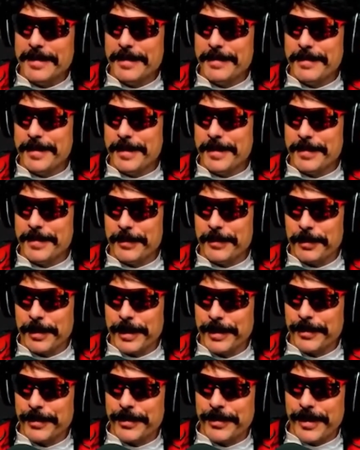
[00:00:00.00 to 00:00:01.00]
if this
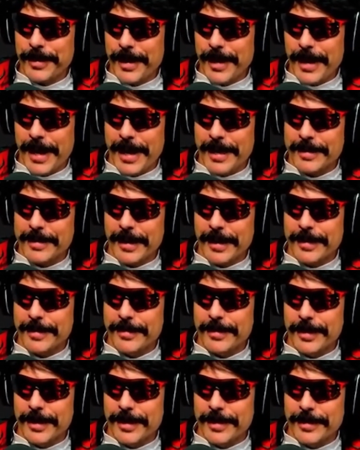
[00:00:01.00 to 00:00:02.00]
Ricochet
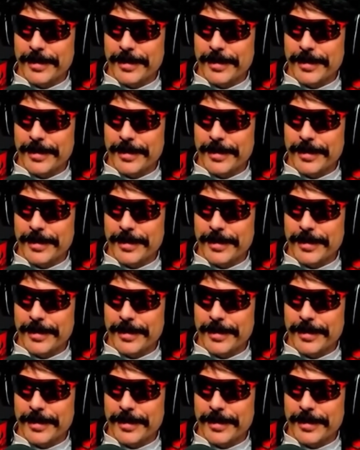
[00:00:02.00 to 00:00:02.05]
anti-cheat